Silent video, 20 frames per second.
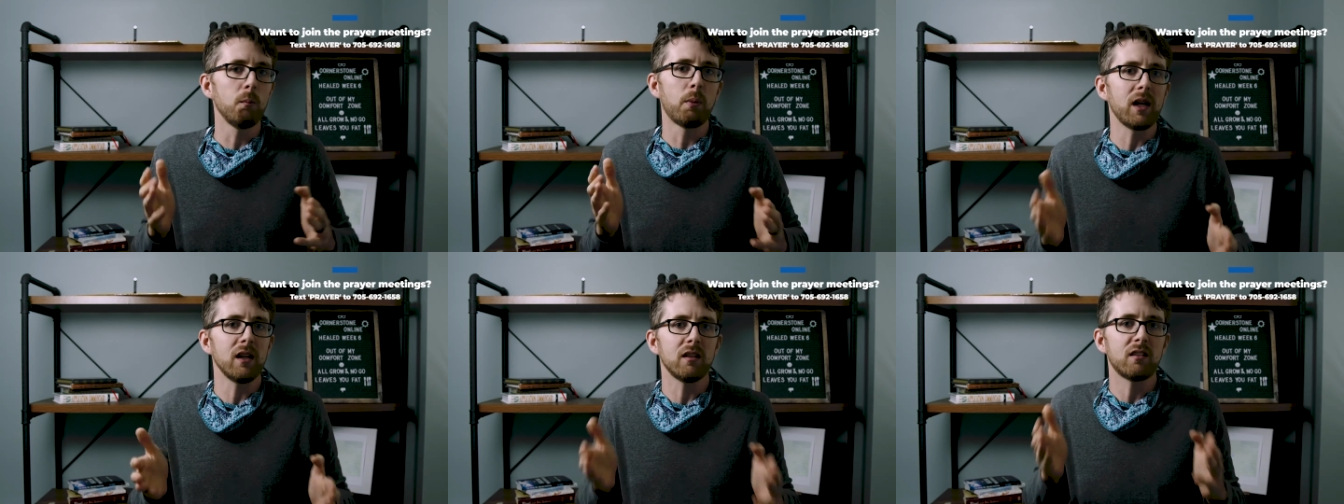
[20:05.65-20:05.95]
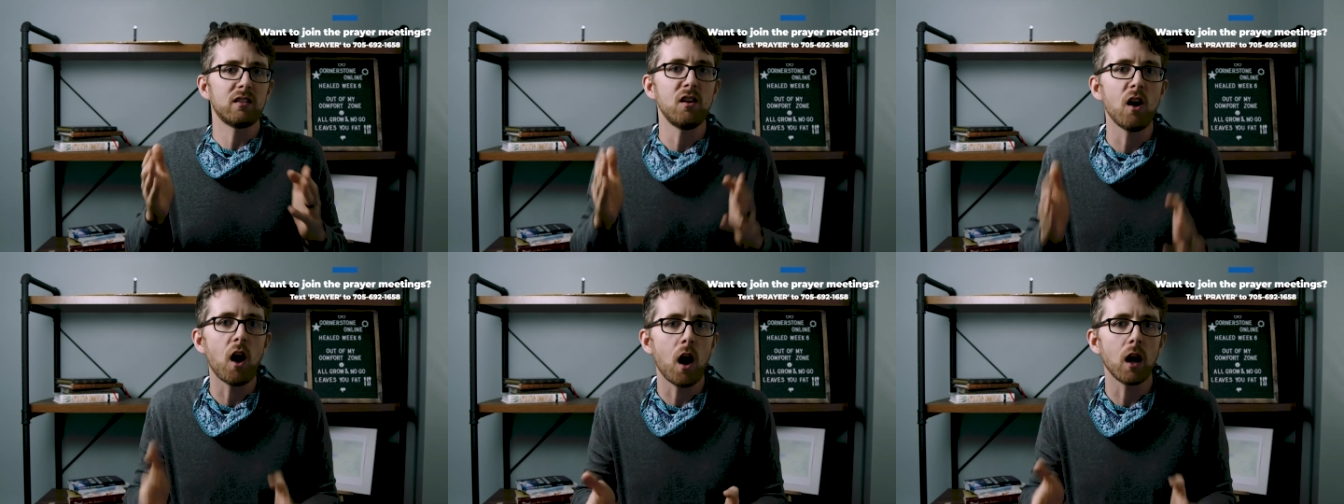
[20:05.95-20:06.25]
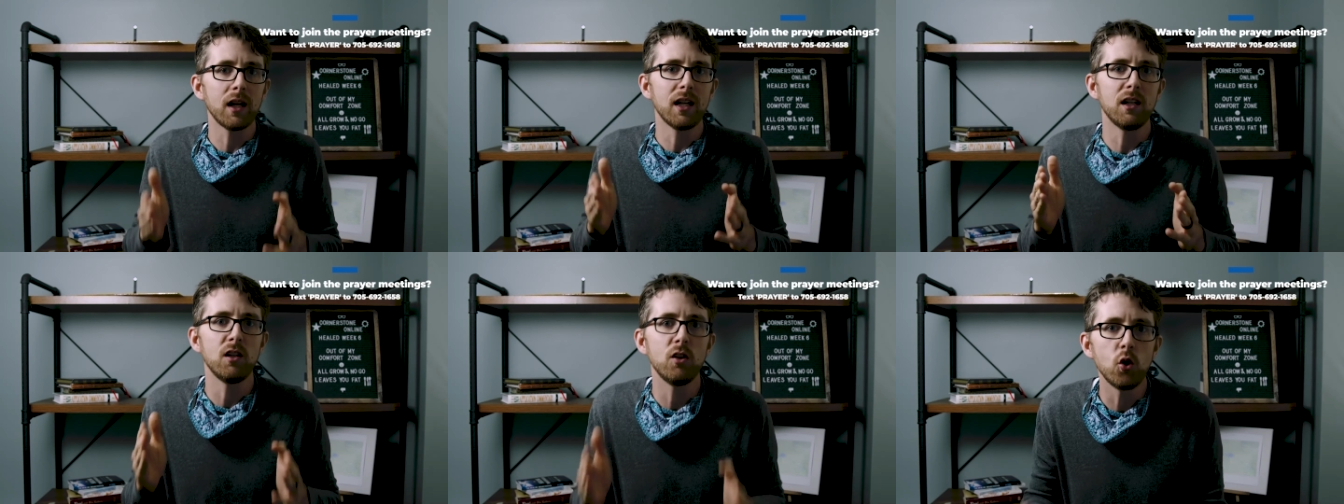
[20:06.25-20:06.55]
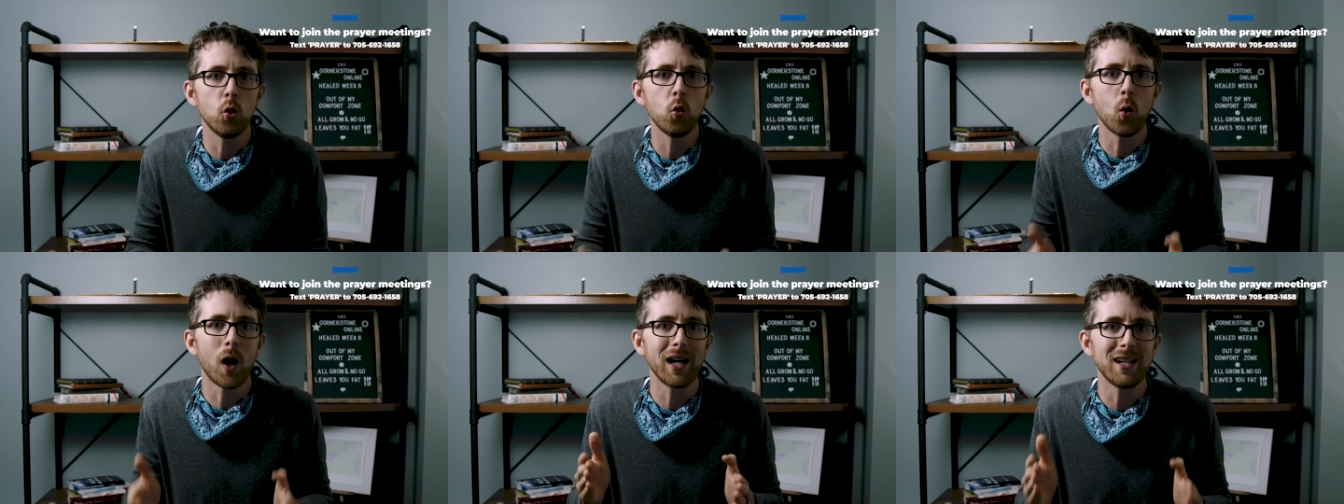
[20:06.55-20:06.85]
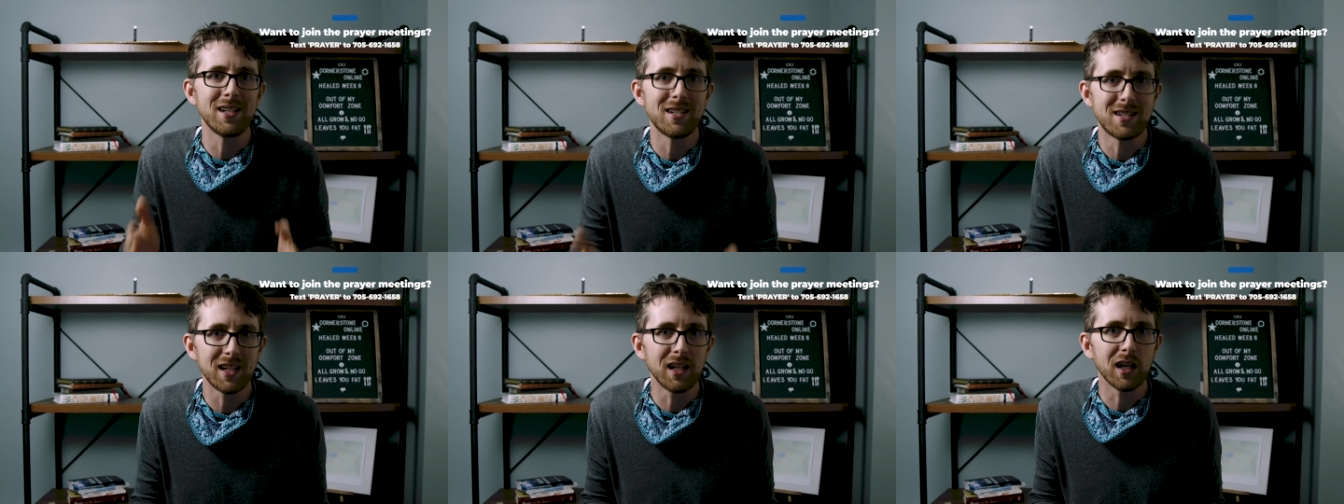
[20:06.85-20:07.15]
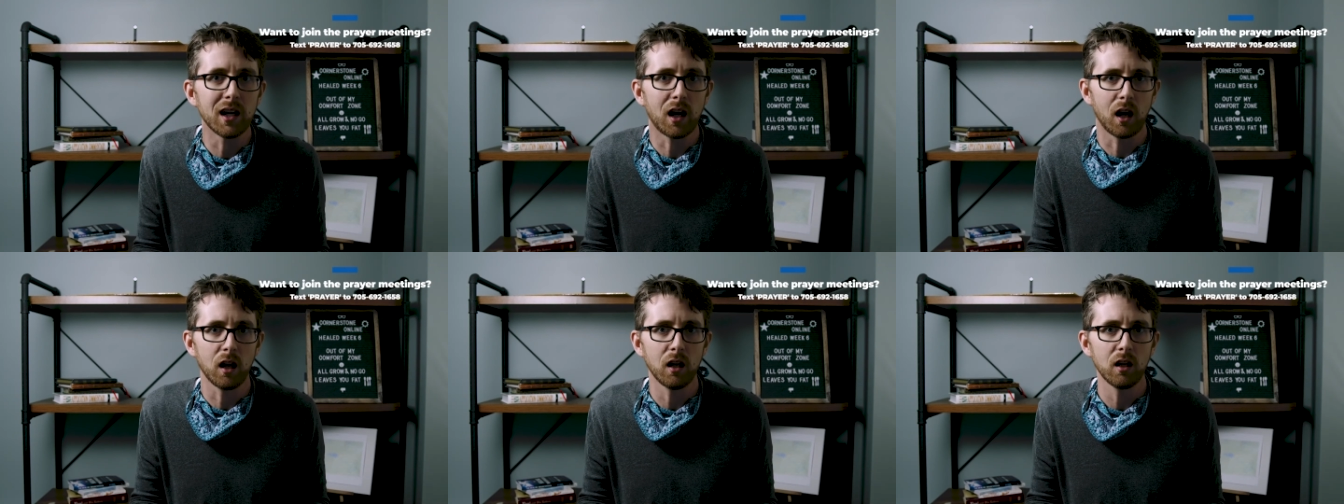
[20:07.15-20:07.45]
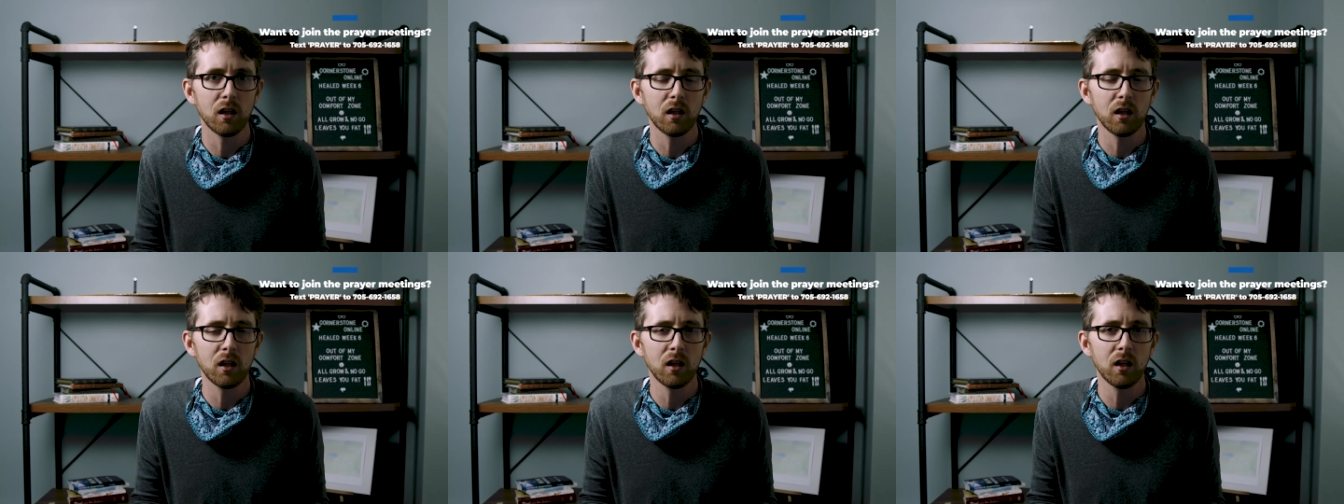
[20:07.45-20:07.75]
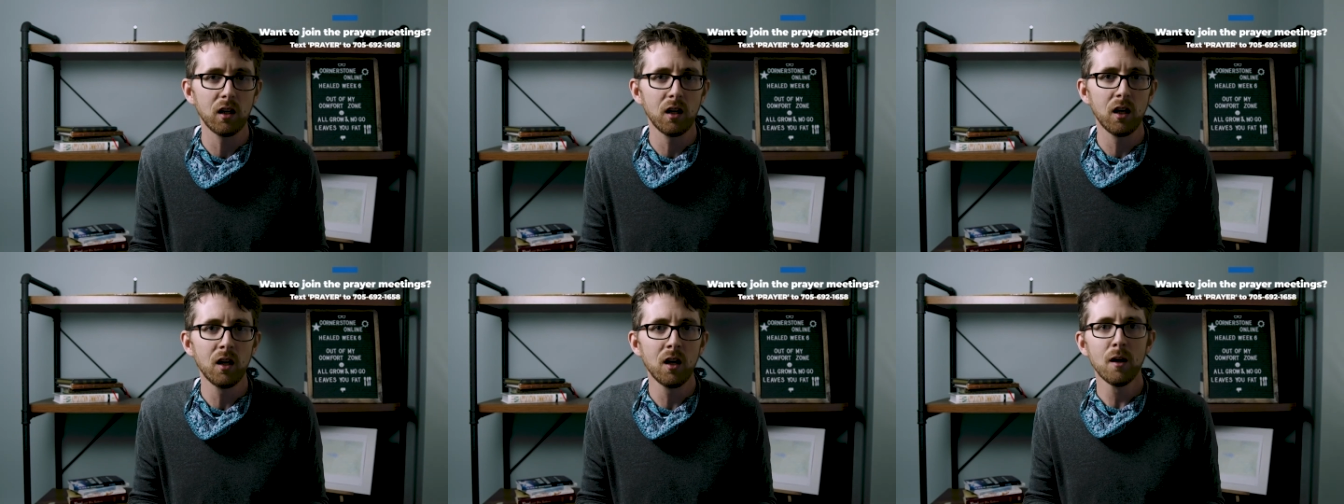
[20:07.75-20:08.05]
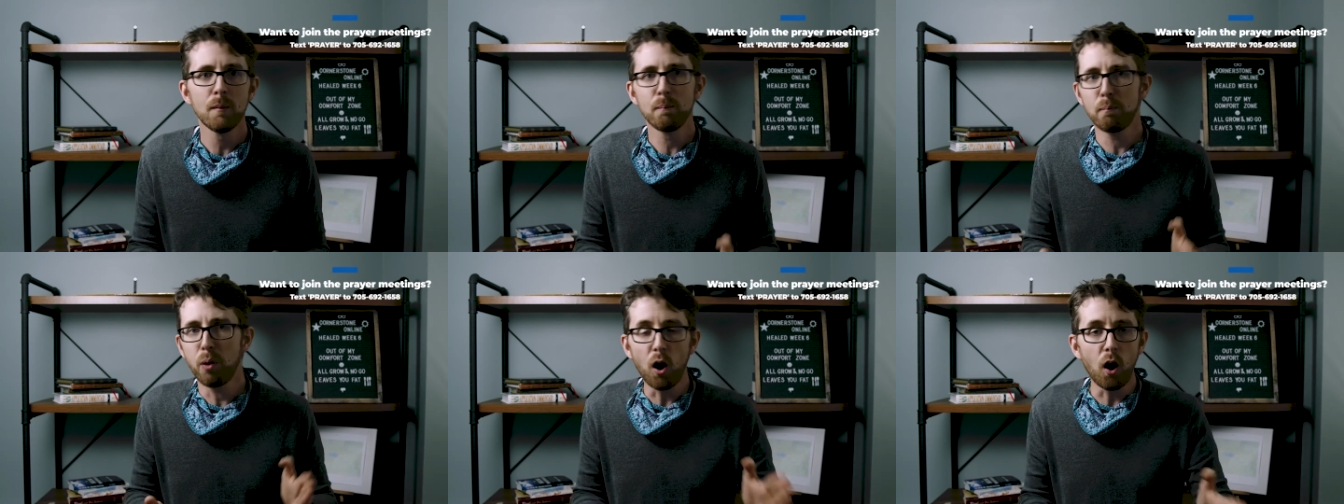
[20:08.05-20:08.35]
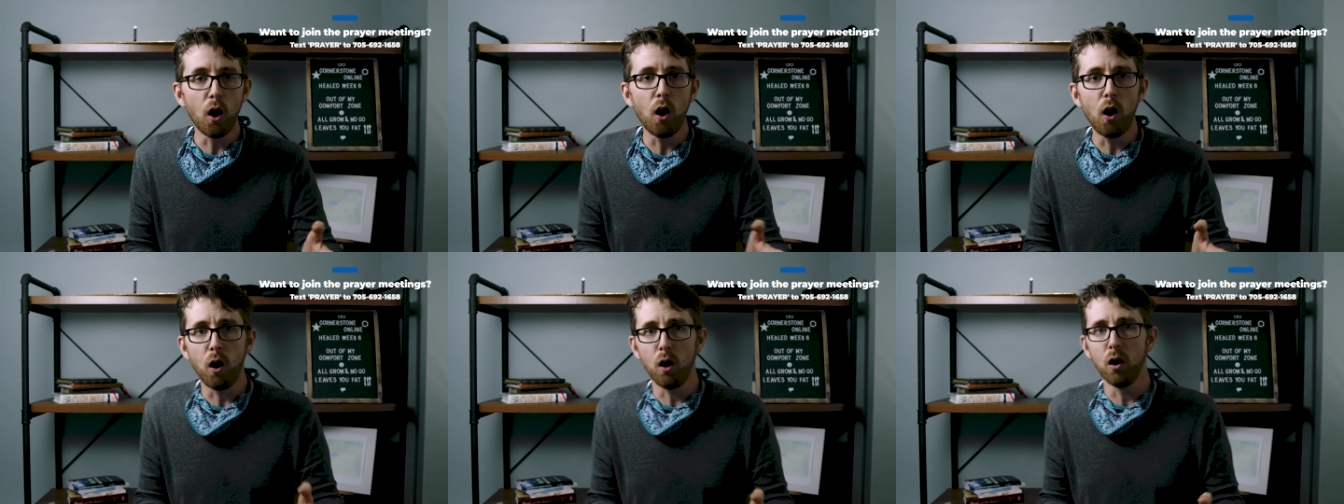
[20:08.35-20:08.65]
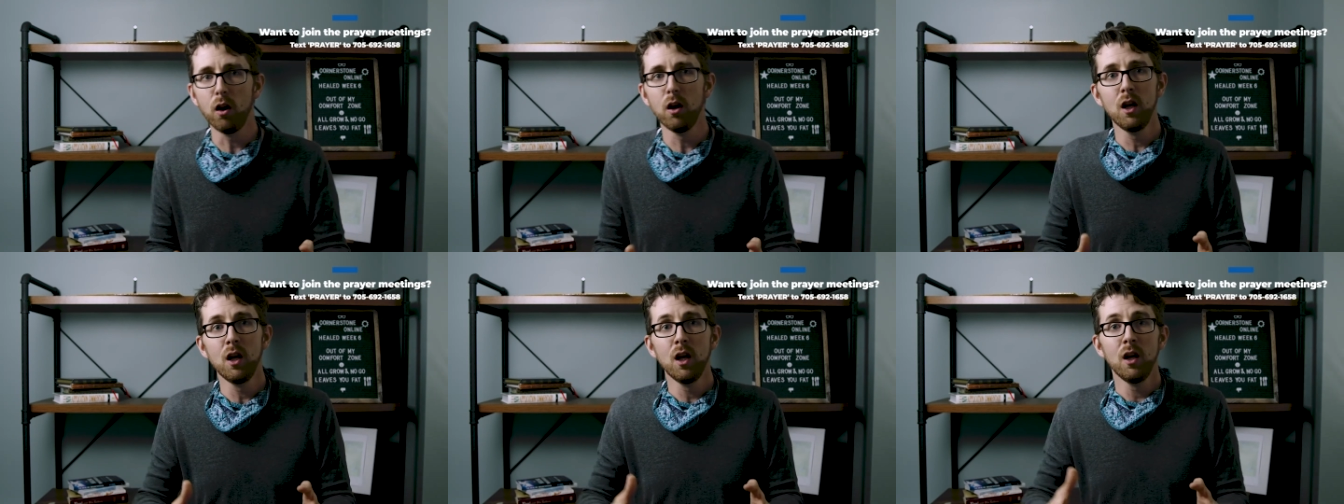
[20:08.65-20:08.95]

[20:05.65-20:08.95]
but it's not a new idea. Paul,